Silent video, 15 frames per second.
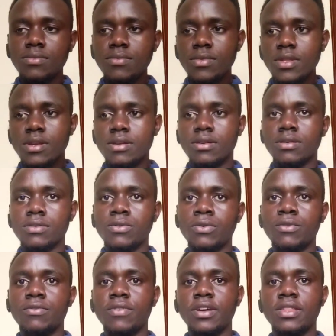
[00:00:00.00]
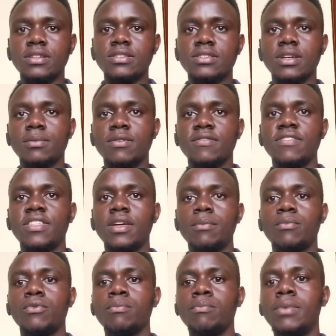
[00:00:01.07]
You will find that some of
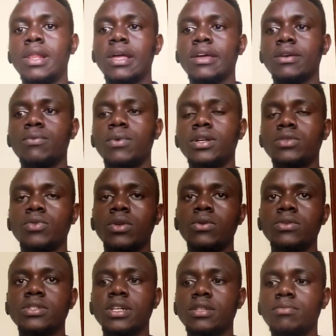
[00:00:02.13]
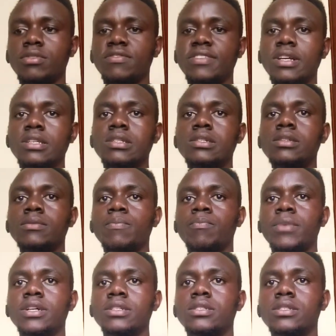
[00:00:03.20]
them will be like what we looked at previously,
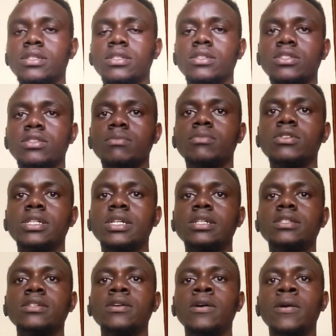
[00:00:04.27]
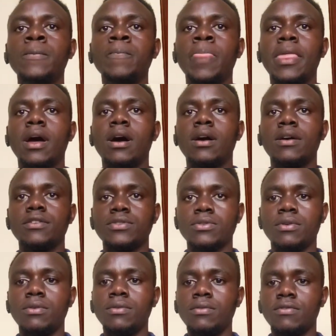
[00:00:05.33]
that it is important.
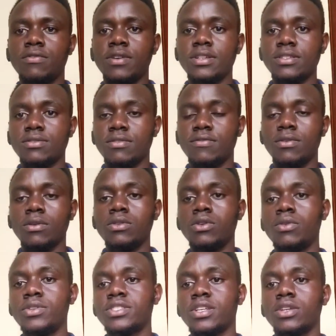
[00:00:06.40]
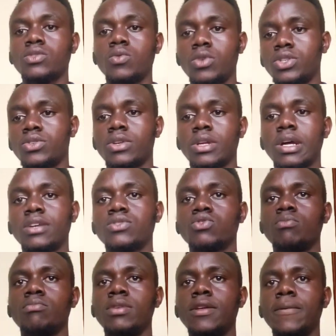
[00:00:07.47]
So first of all, your research question has to
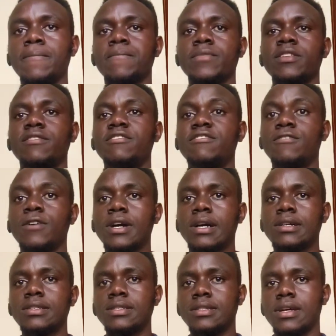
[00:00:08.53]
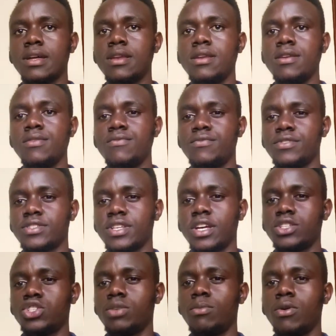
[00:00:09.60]
be focused and
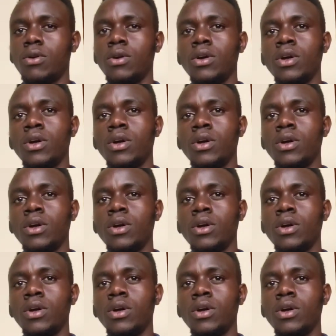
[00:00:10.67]
researchable.